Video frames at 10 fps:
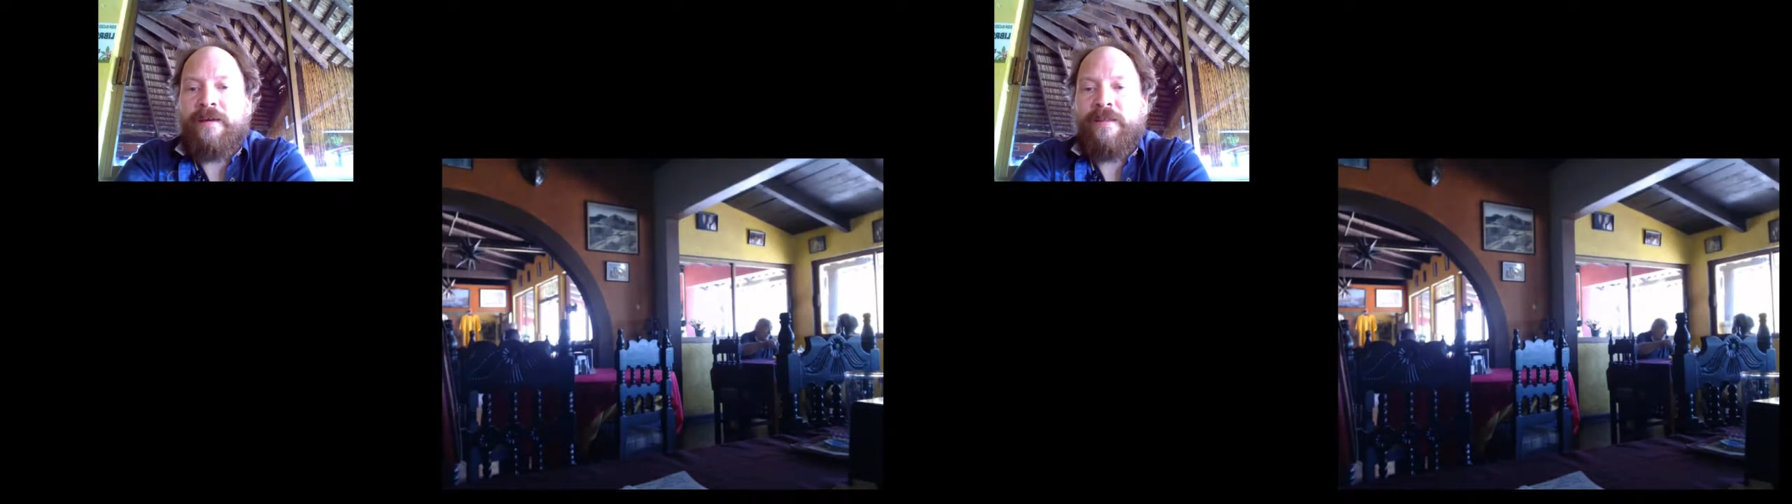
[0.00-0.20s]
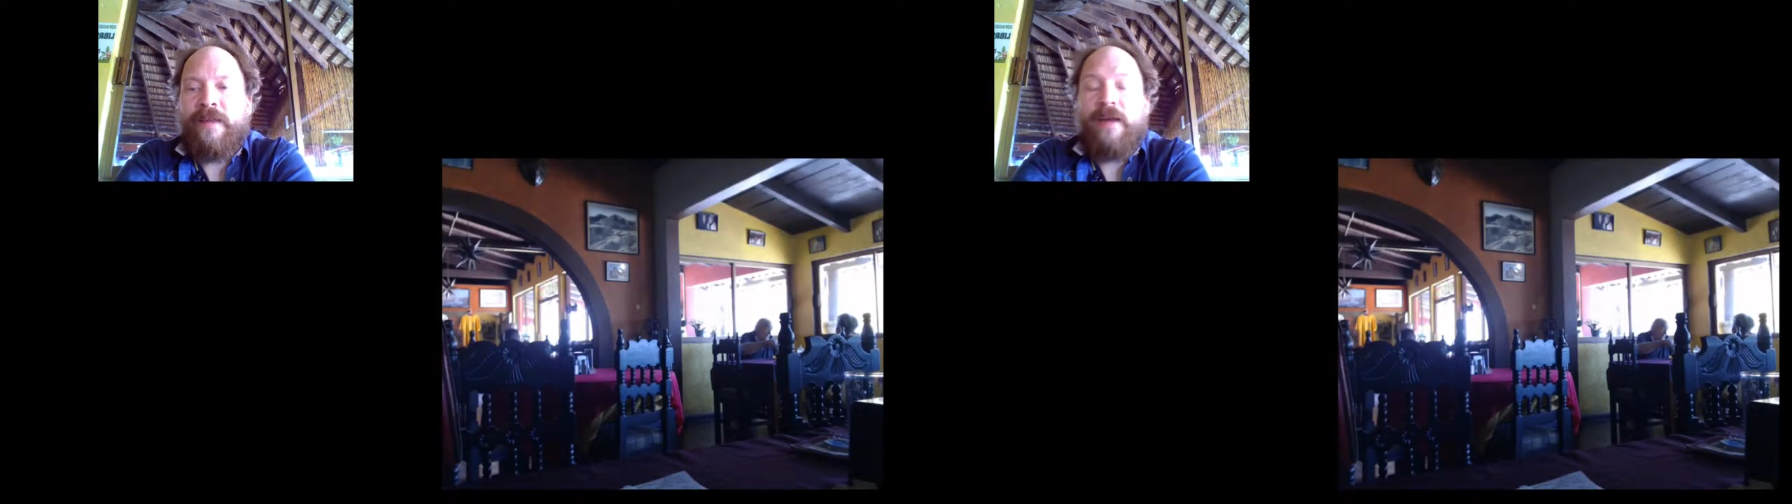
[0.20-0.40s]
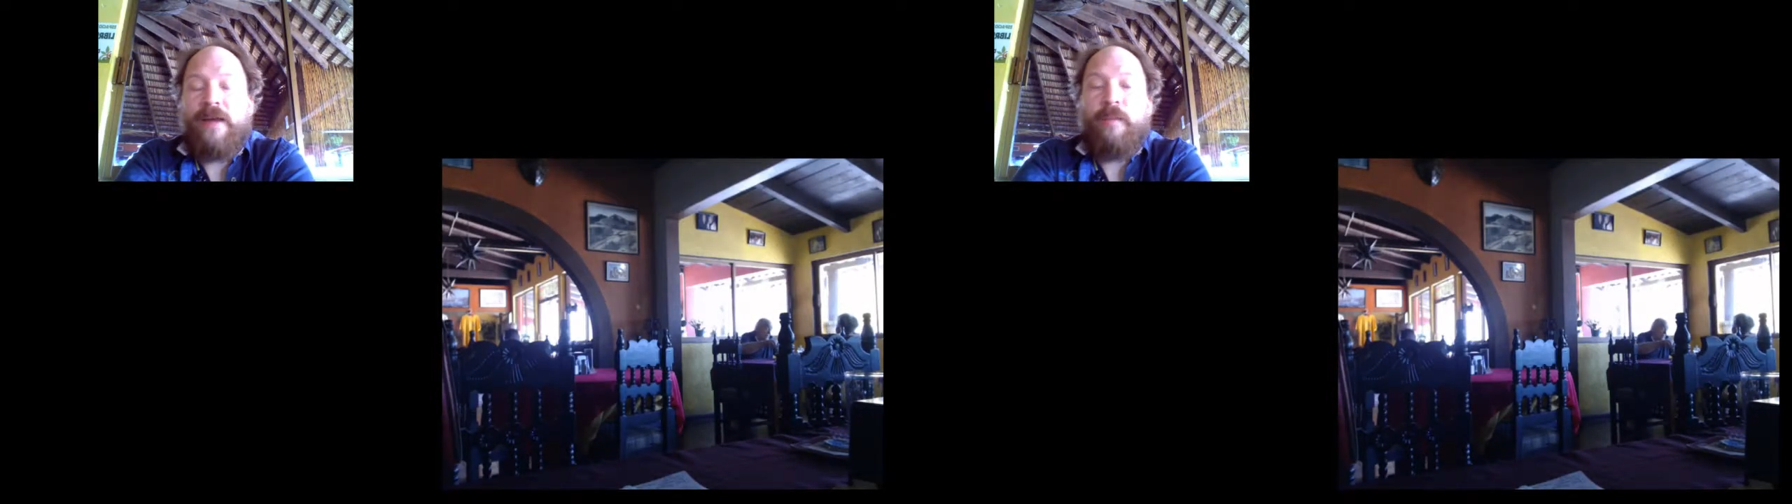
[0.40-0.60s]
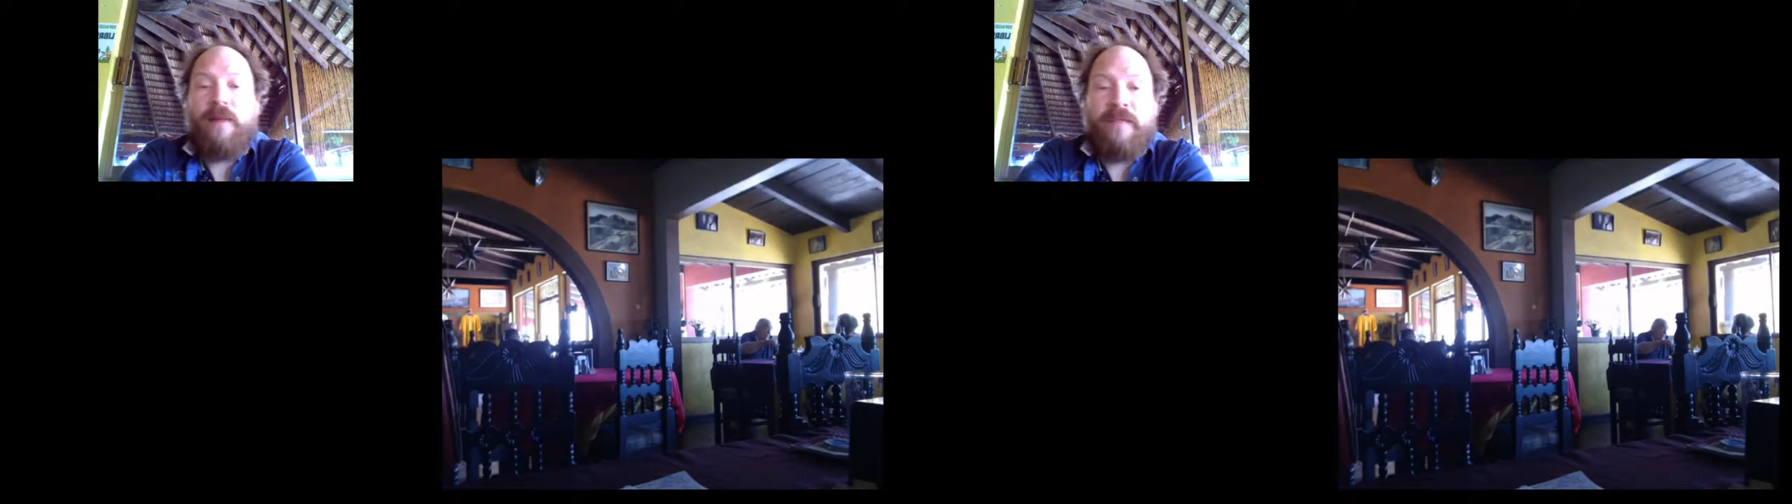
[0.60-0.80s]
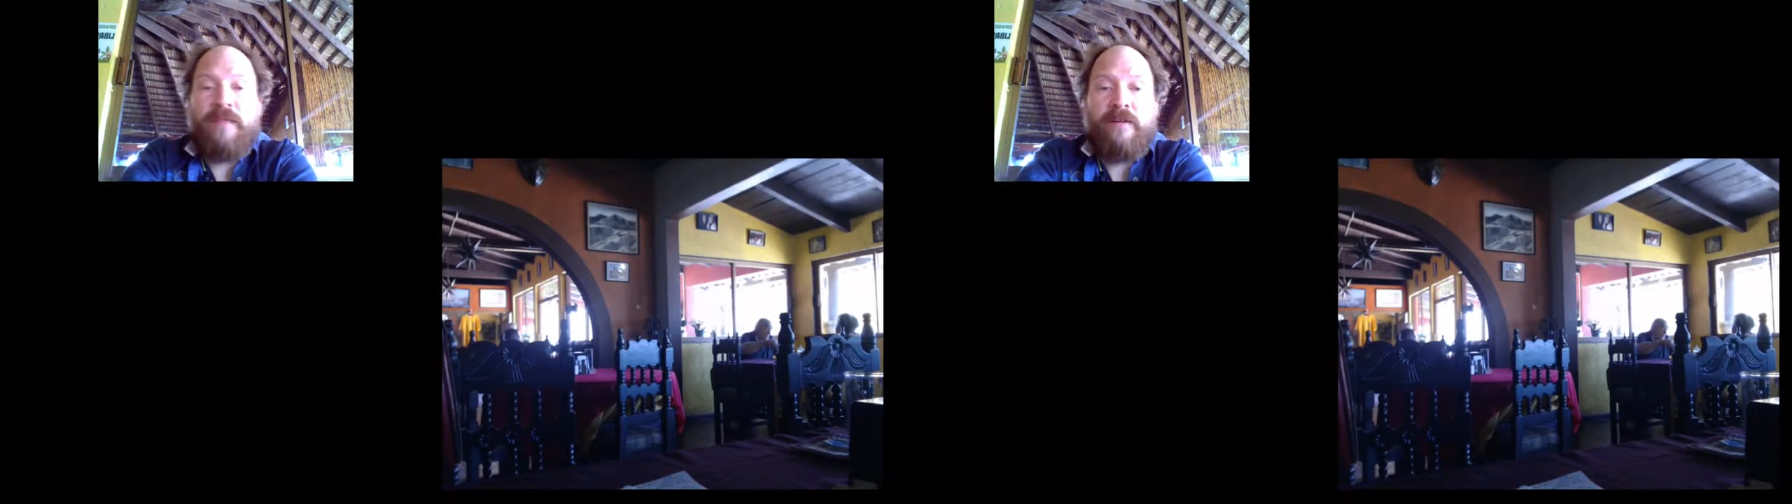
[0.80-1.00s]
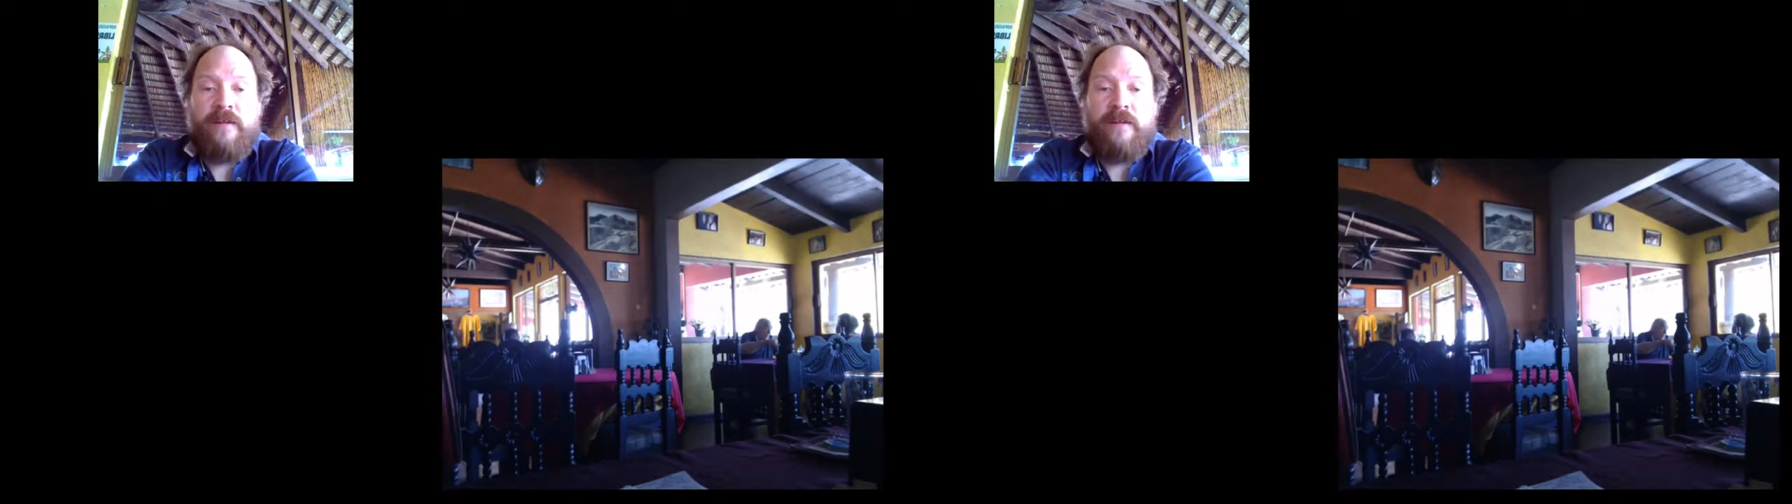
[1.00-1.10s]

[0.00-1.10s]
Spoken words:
market share, popularity